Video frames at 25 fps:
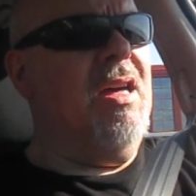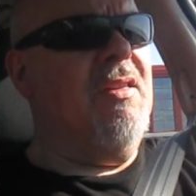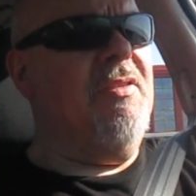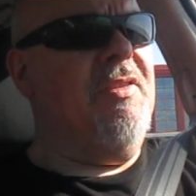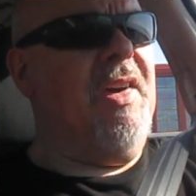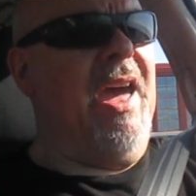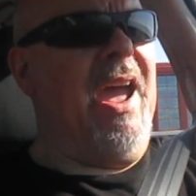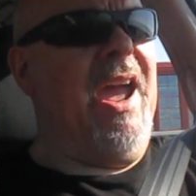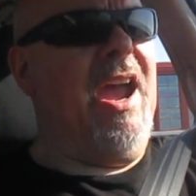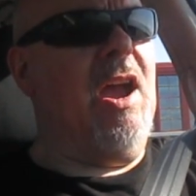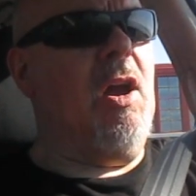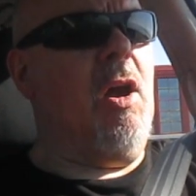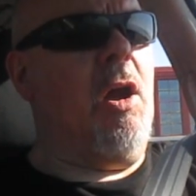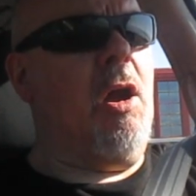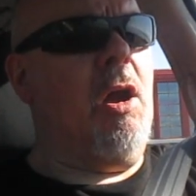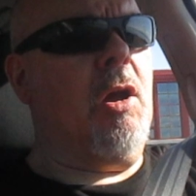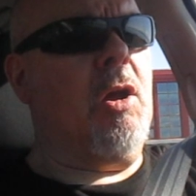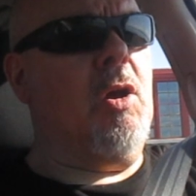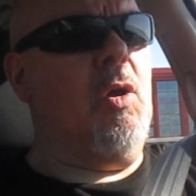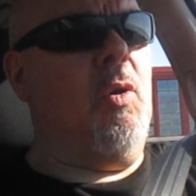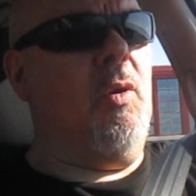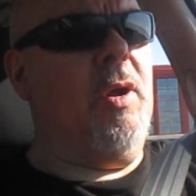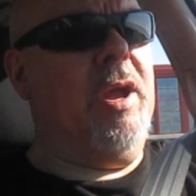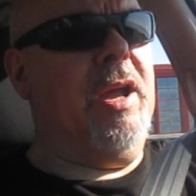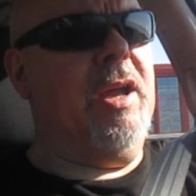They are
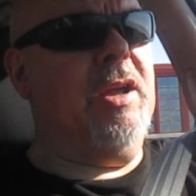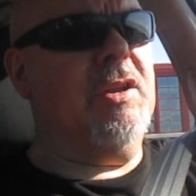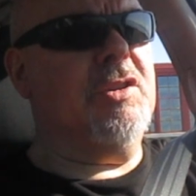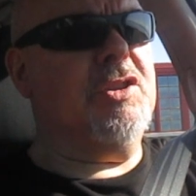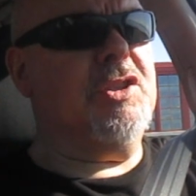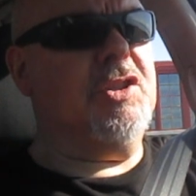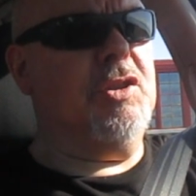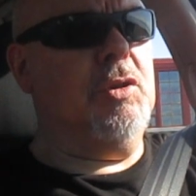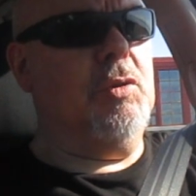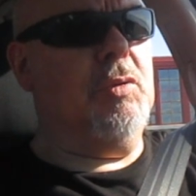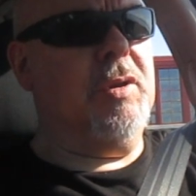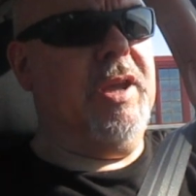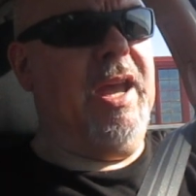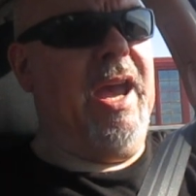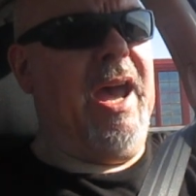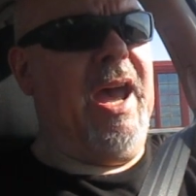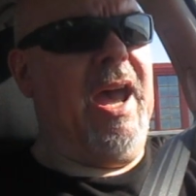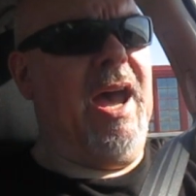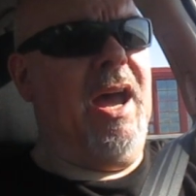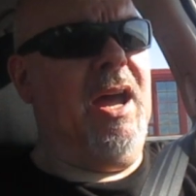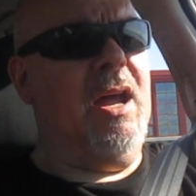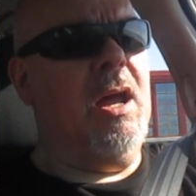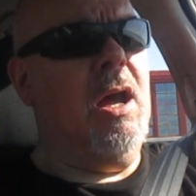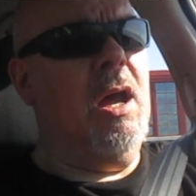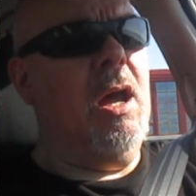going to
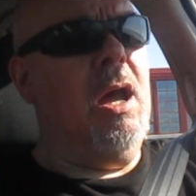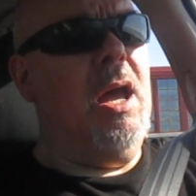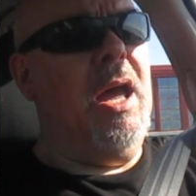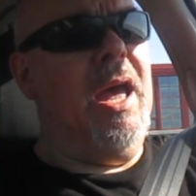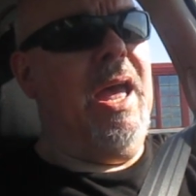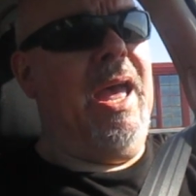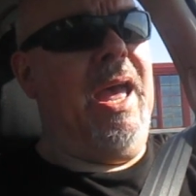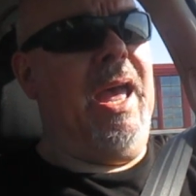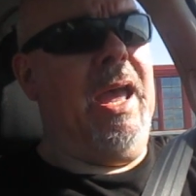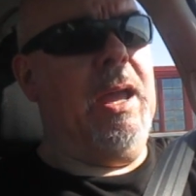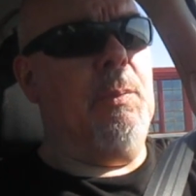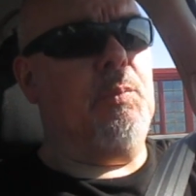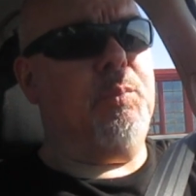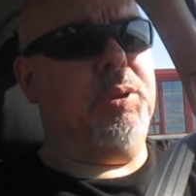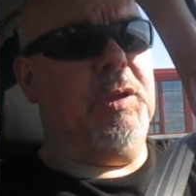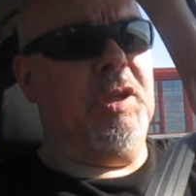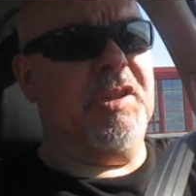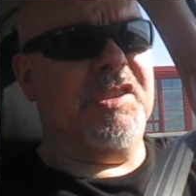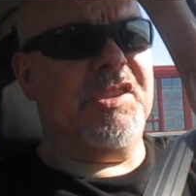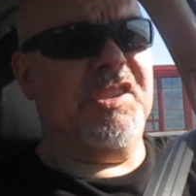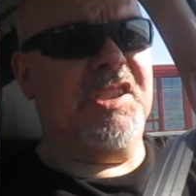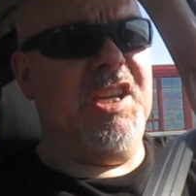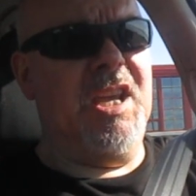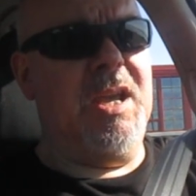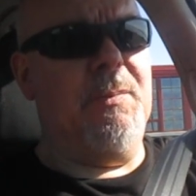get a
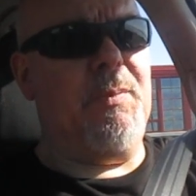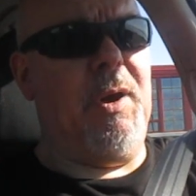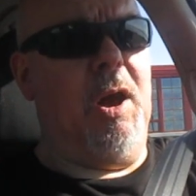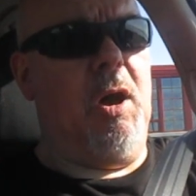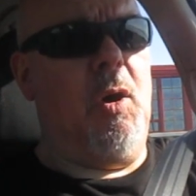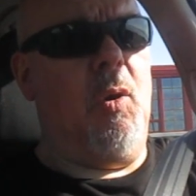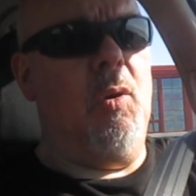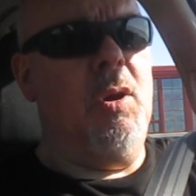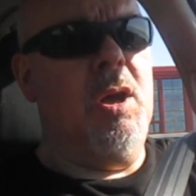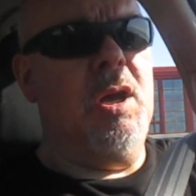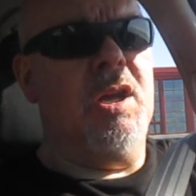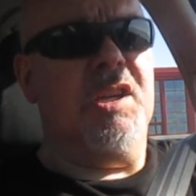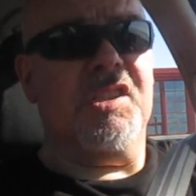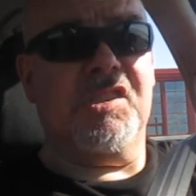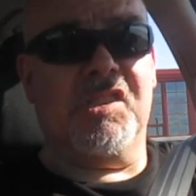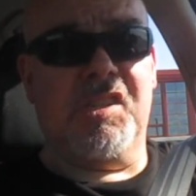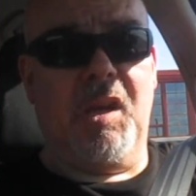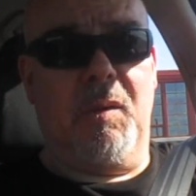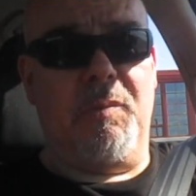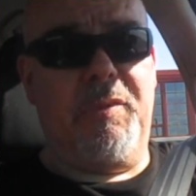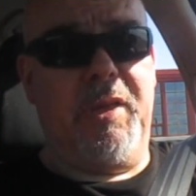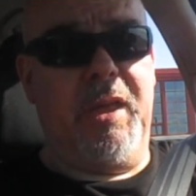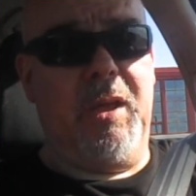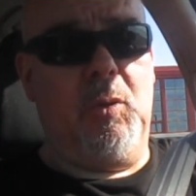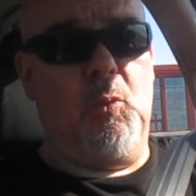placebo,
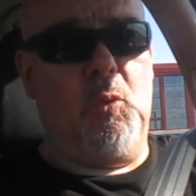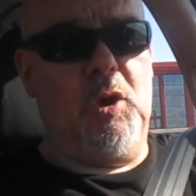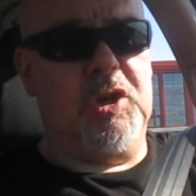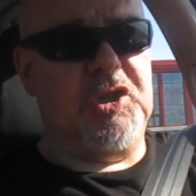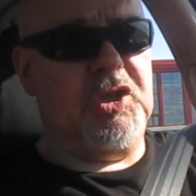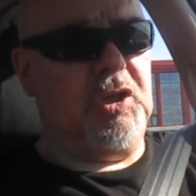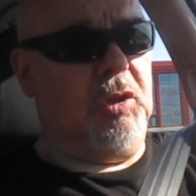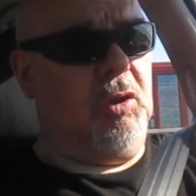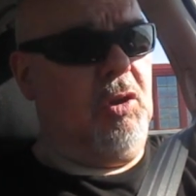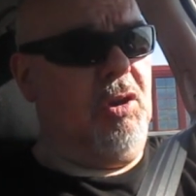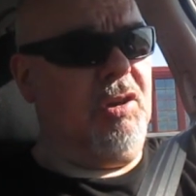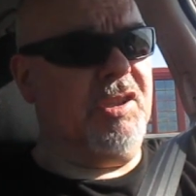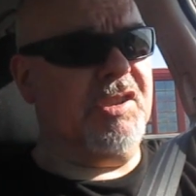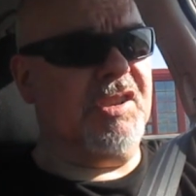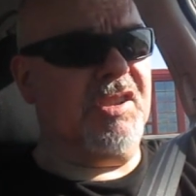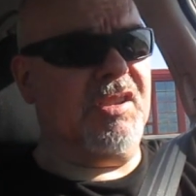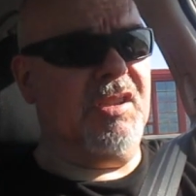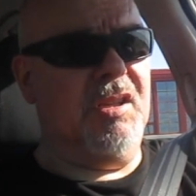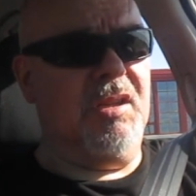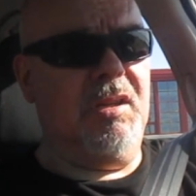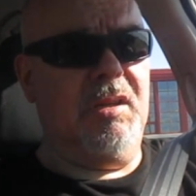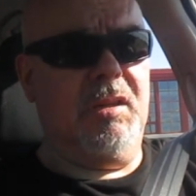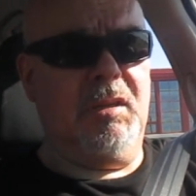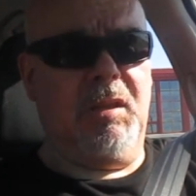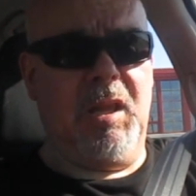something which looks
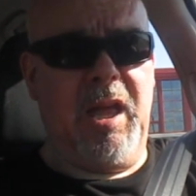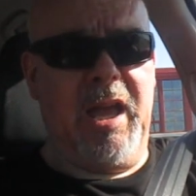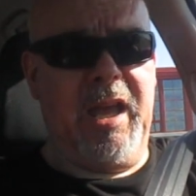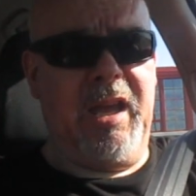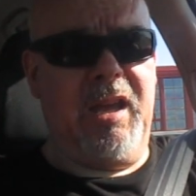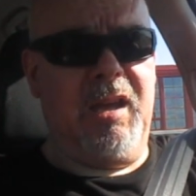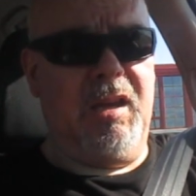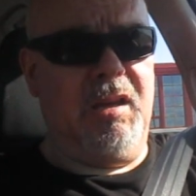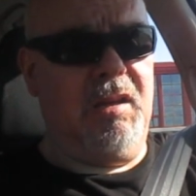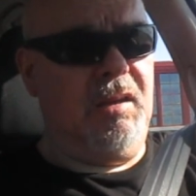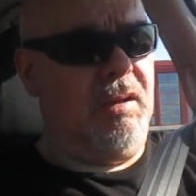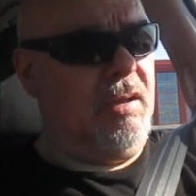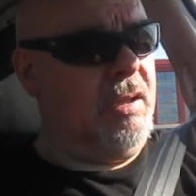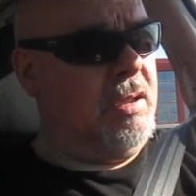like,